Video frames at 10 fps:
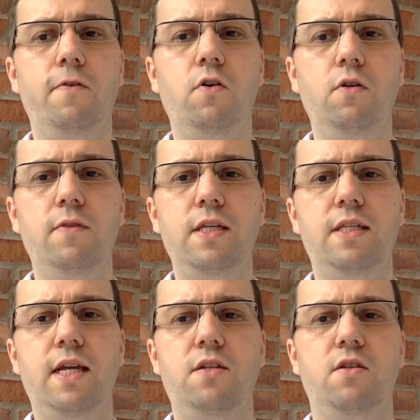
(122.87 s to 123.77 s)
over all of
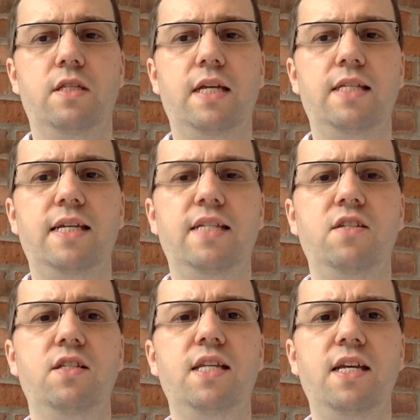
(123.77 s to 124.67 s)
these sessions, I intend
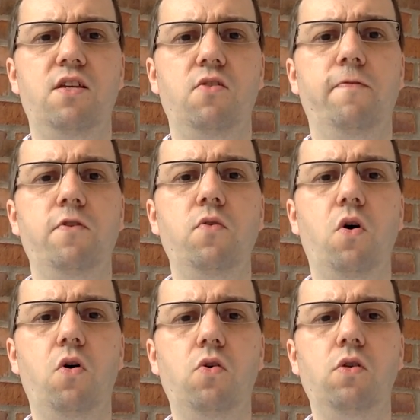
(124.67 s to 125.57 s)
to take you
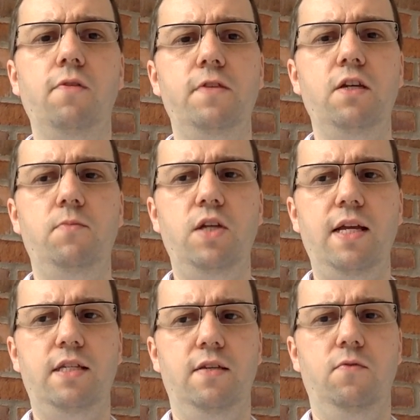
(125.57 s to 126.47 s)
through all of the
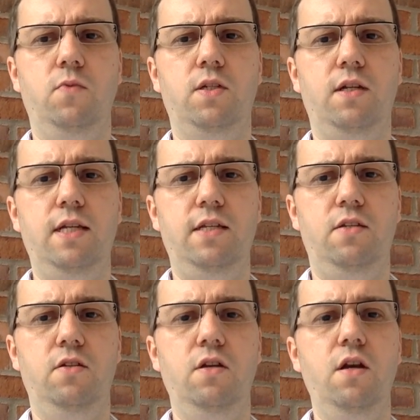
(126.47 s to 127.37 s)
objectives which are
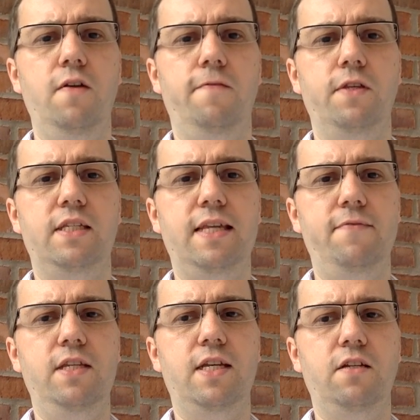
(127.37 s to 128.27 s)
listed for the
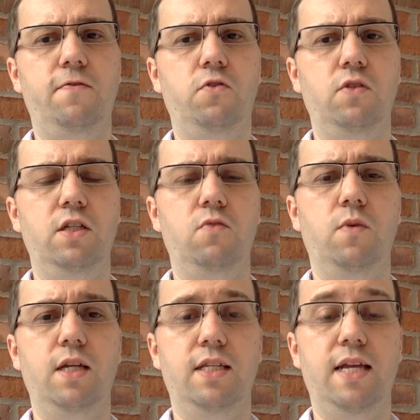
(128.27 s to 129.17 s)

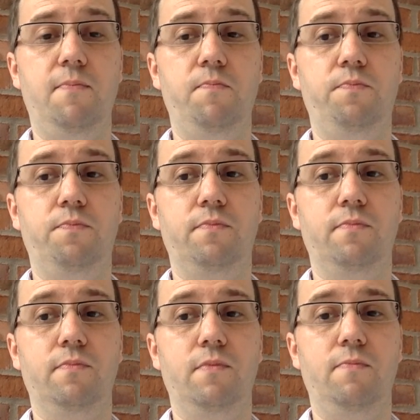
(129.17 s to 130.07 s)
70-461 exam.
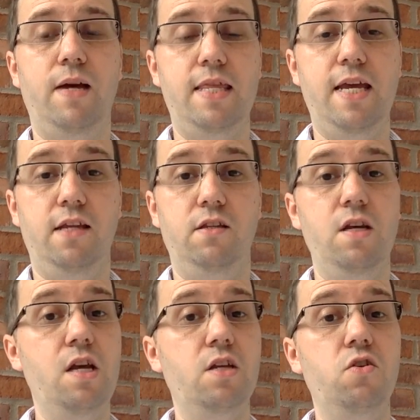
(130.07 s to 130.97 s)
By the end,
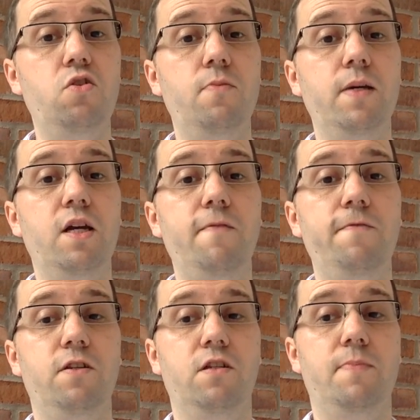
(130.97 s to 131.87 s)
you should be
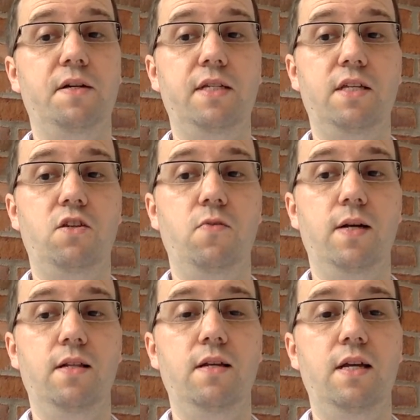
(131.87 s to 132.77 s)
confident about
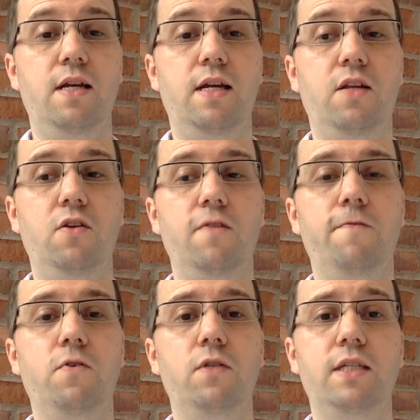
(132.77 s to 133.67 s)
SQL and looking
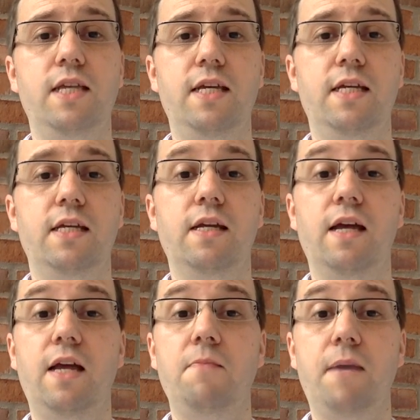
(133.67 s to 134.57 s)
forward to taking
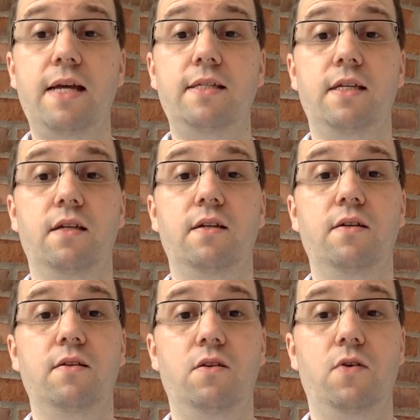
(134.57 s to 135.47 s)
and passing
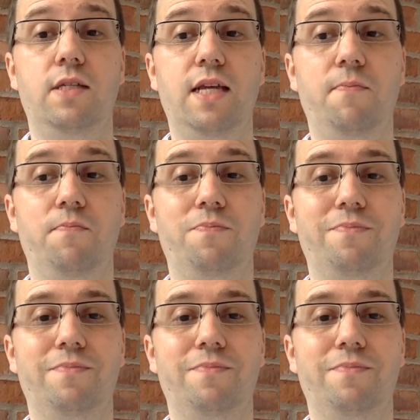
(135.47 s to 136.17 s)
your exam.